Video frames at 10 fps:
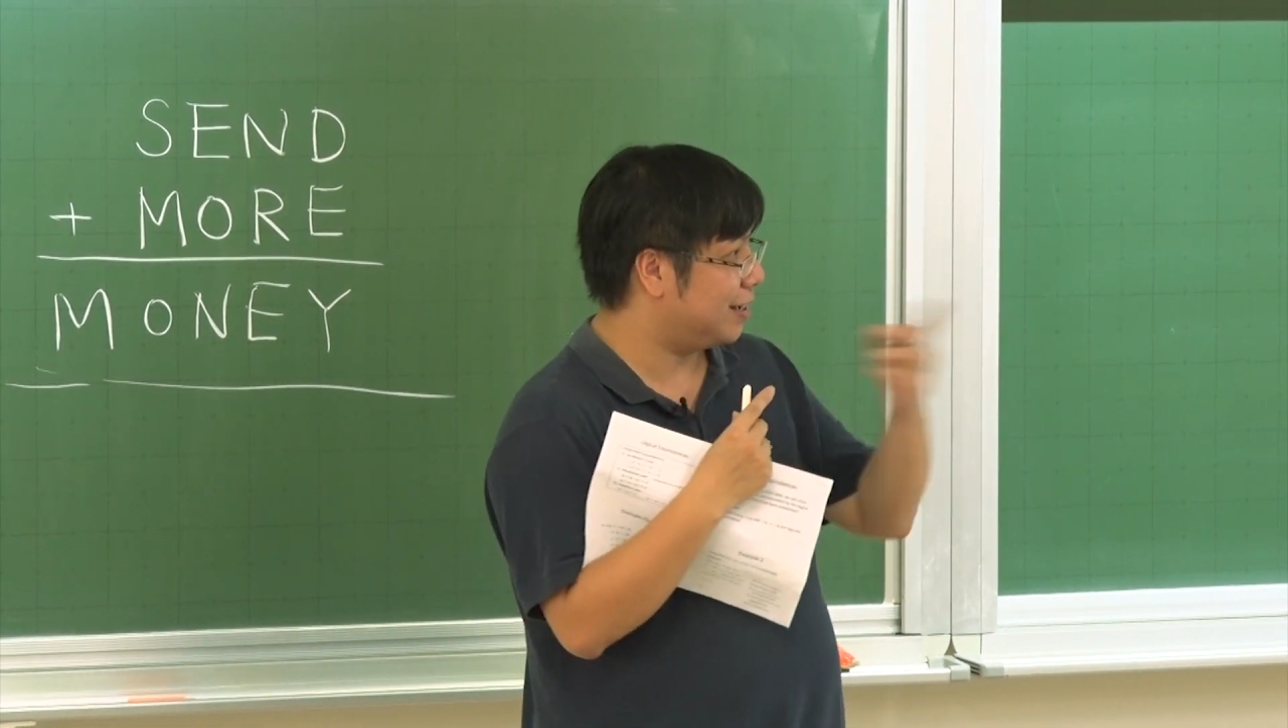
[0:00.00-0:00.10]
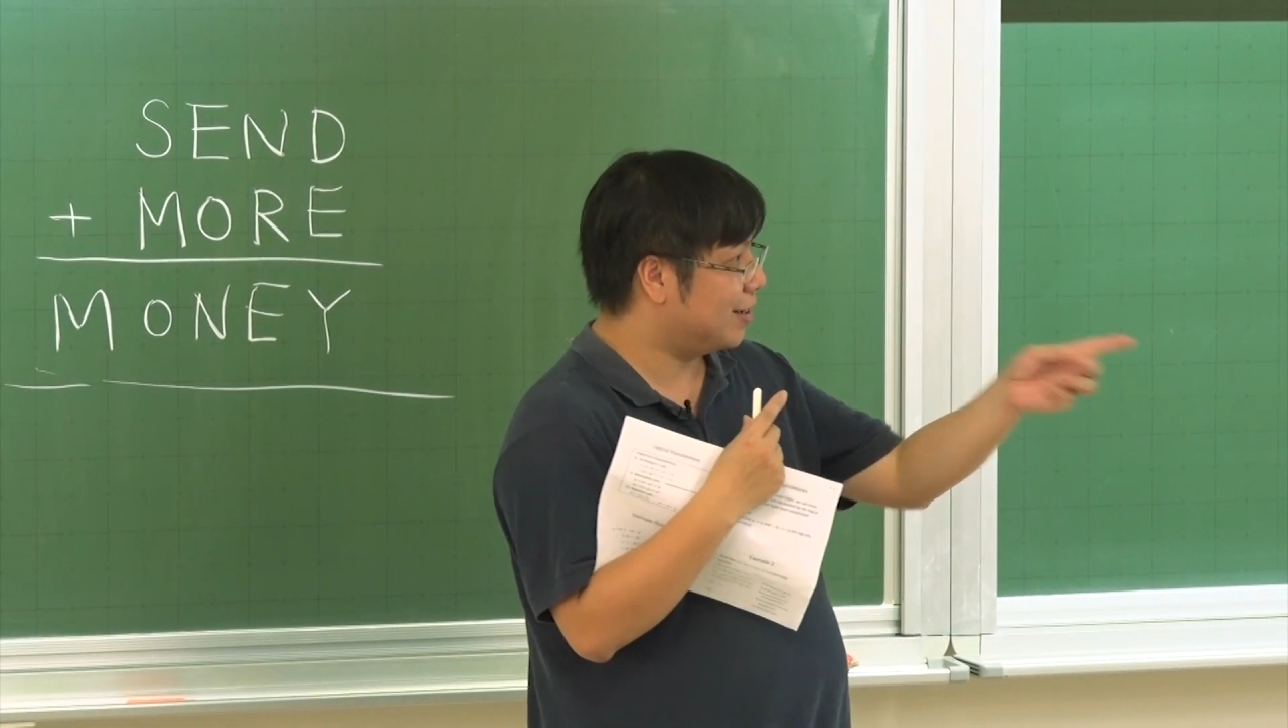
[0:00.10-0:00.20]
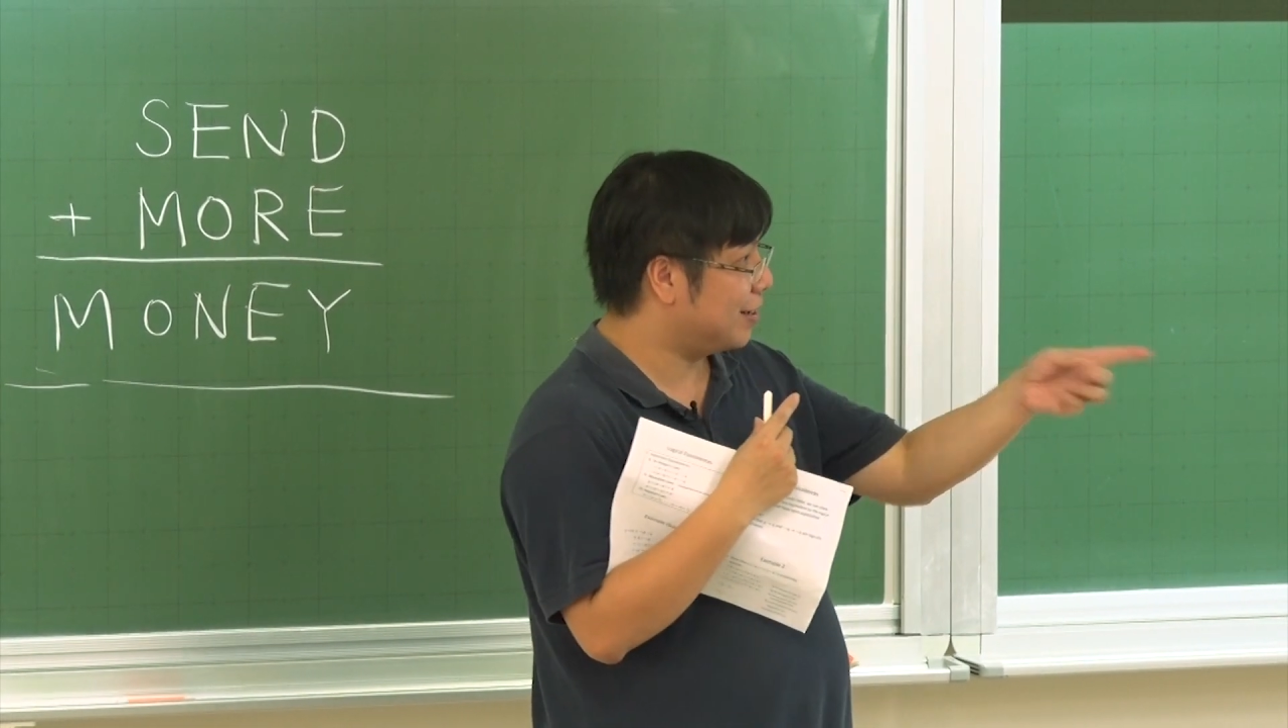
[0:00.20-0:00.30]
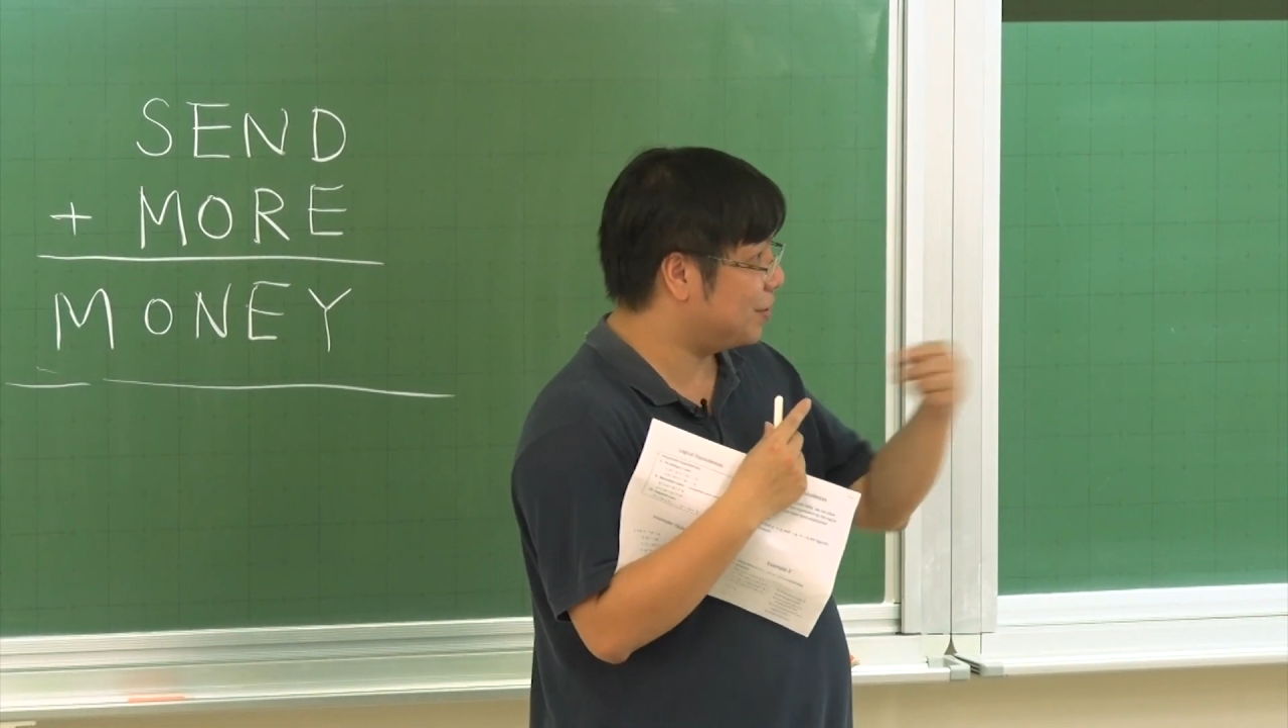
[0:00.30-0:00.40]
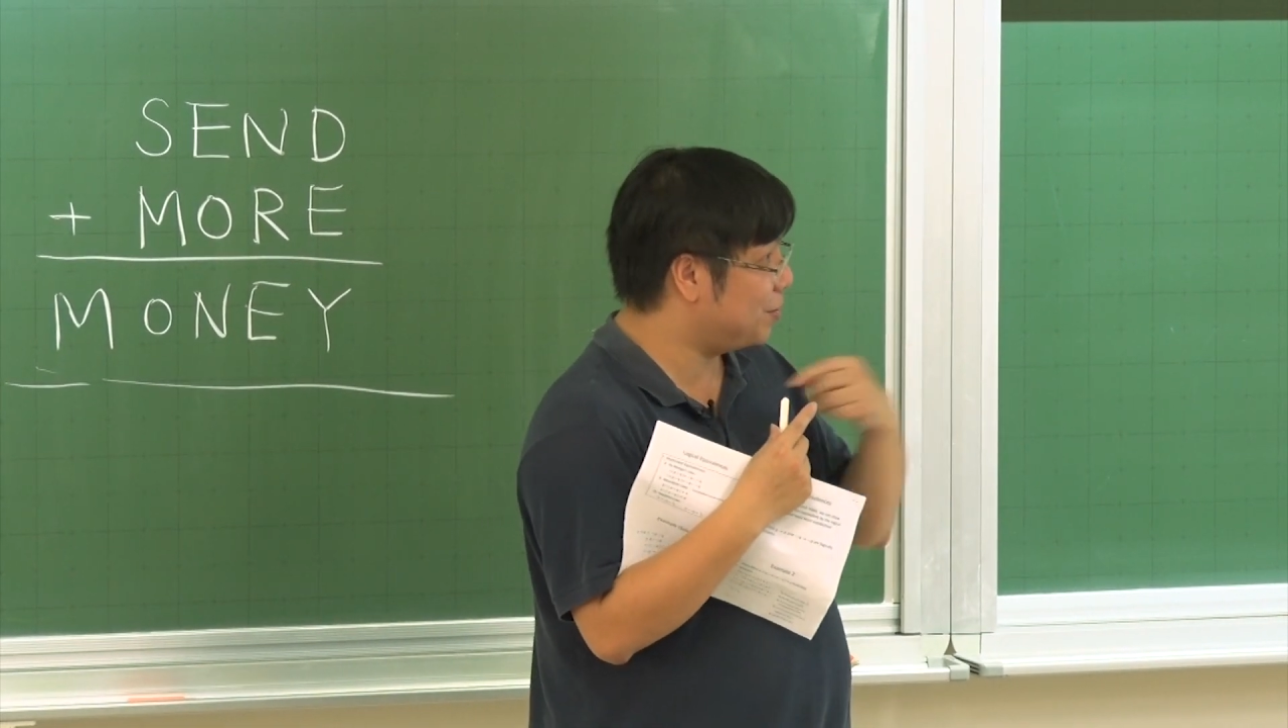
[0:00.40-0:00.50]

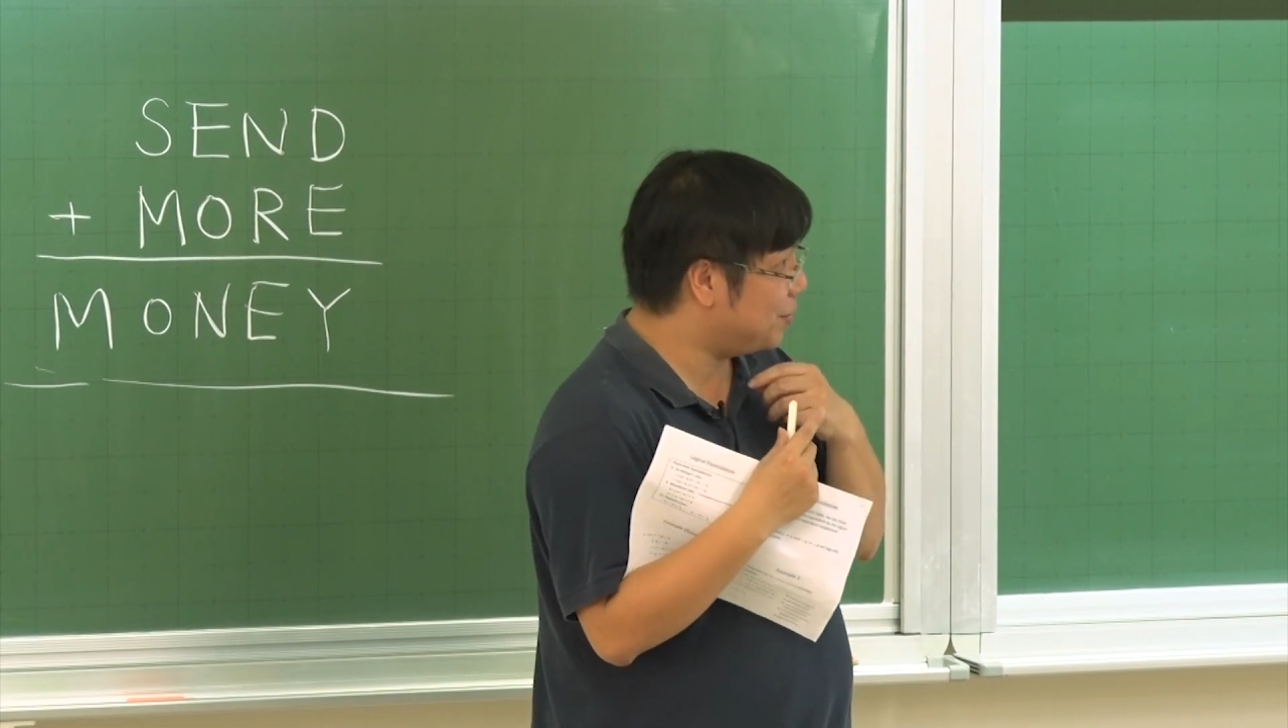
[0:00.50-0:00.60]
Coco,